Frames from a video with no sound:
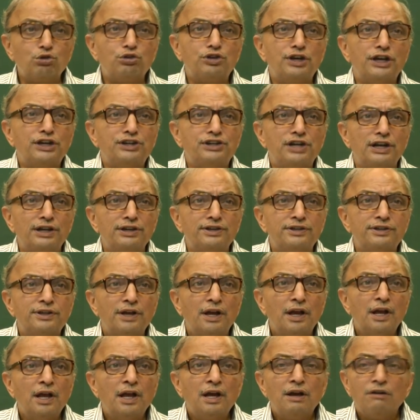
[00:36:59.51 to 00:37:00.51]
sessions,
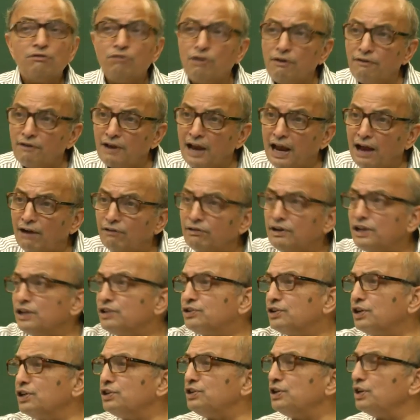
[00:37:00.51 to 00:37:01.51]
we will have
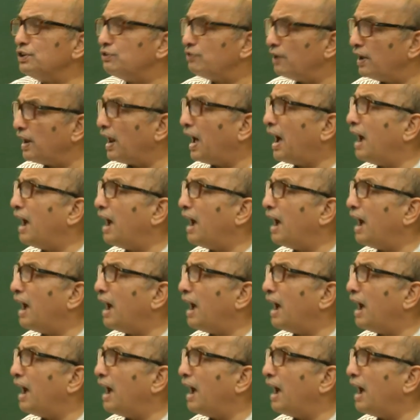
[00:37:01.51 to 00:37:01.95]
discussions where